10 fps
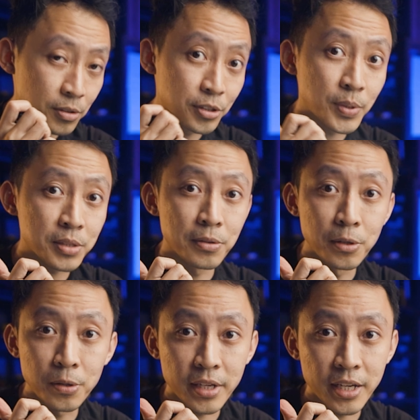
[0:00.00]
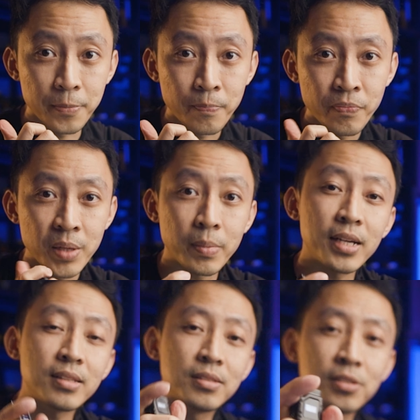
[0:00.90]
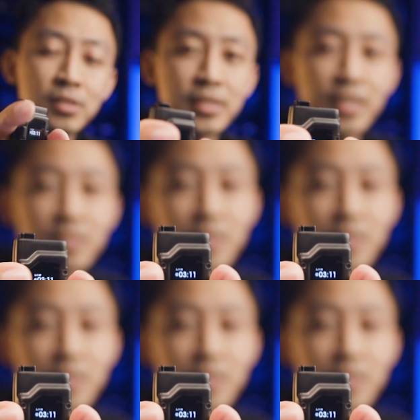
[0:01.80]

goes back to low again. But it's gonna take